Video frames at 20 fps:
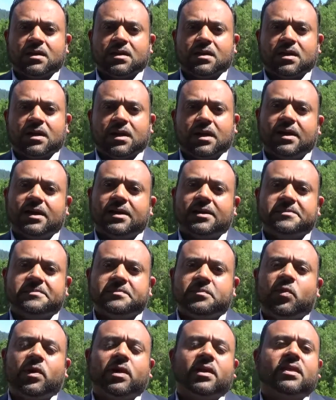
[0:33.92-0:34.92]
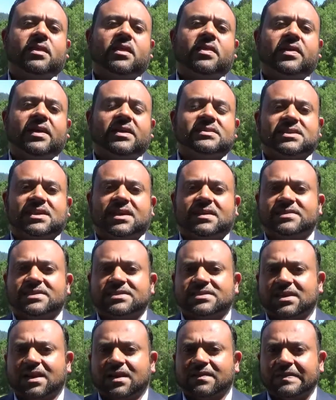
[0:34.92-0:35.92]
one of the things that I've
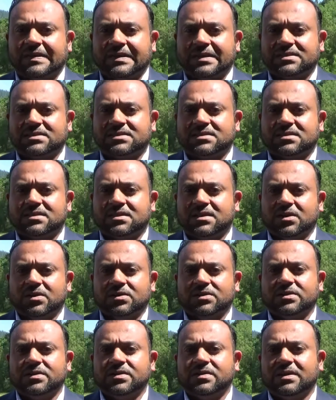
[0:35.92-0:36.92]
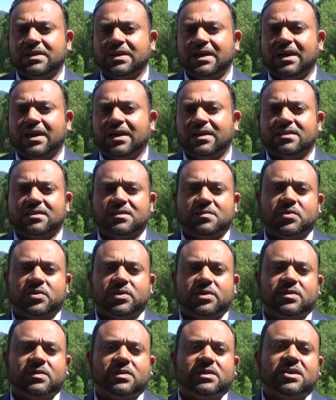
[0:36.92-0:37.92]
discovered is the older you get, the more
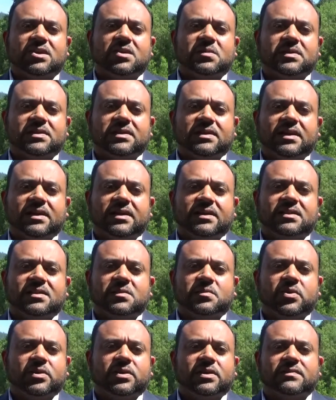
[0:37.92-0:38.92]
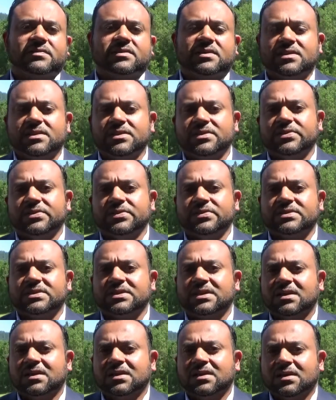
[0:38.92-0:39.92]
you accumulate, the more you have to lose,
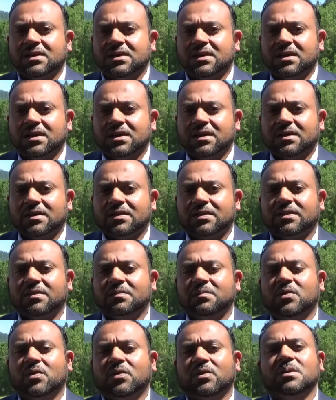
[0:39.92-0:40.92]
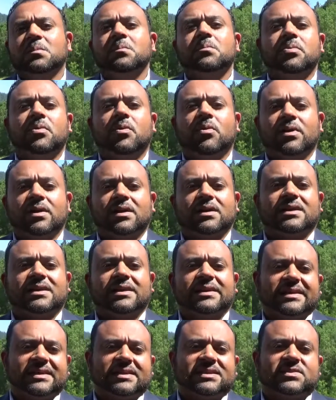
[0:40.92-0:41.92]
the more important
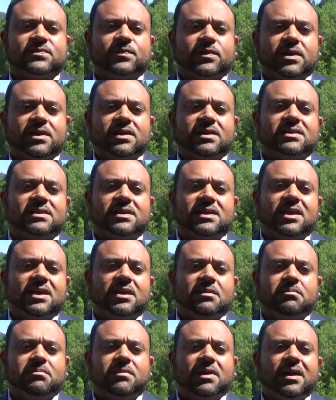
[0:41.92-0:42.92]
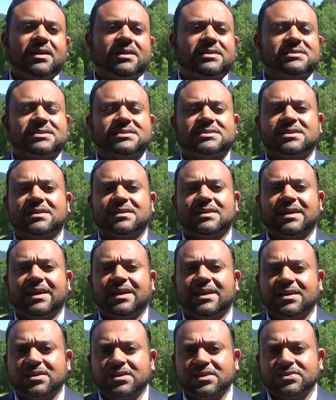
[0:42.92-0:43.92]
it is for you to keep, not necessarily
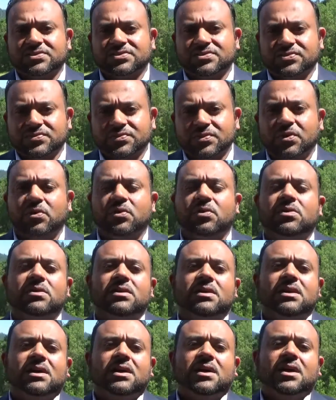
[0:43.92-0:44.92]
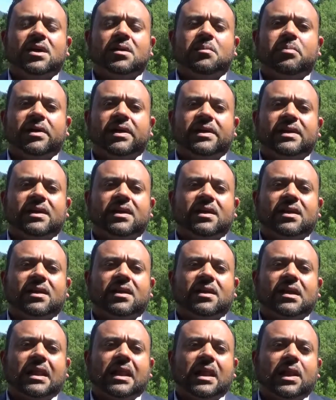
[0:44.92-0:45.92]
in control, but
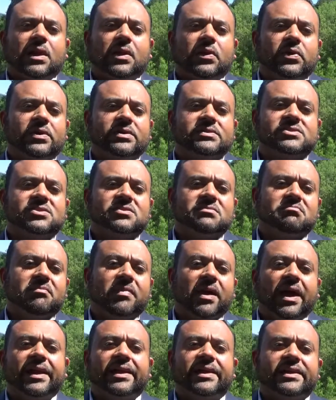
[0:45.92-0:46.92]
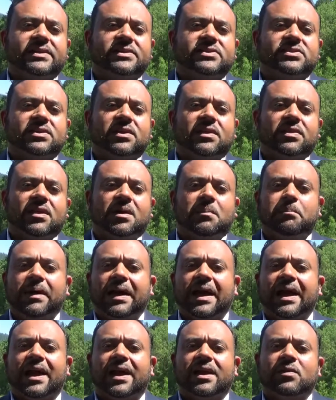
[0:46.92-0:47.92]
learn to manage the
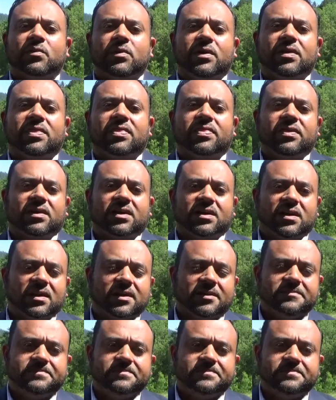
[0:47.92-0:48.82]
bad with the good.